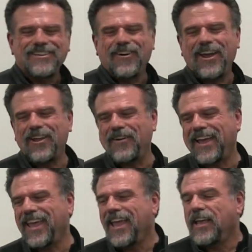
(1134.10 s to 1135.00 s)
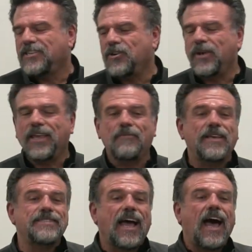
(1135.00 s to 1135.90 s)
so anyway, so we could
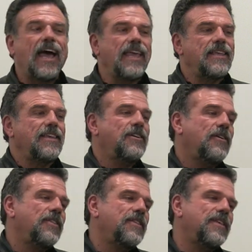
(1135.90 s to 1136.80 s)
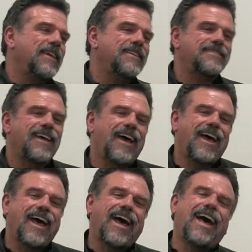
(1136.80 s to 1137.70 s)
because I, you know, the thing is,
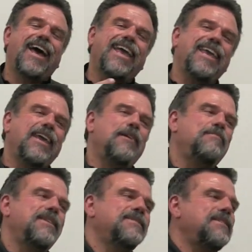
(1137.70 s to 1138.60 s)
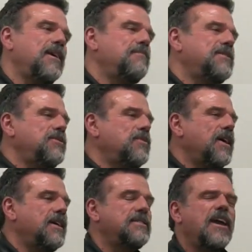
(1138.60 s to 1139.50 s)
I am the same as you
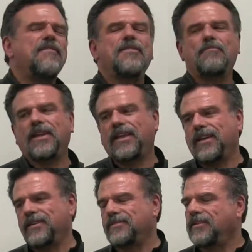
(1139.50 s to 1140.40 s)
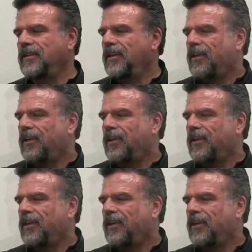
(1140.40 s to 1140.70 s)
guys. Everybody is.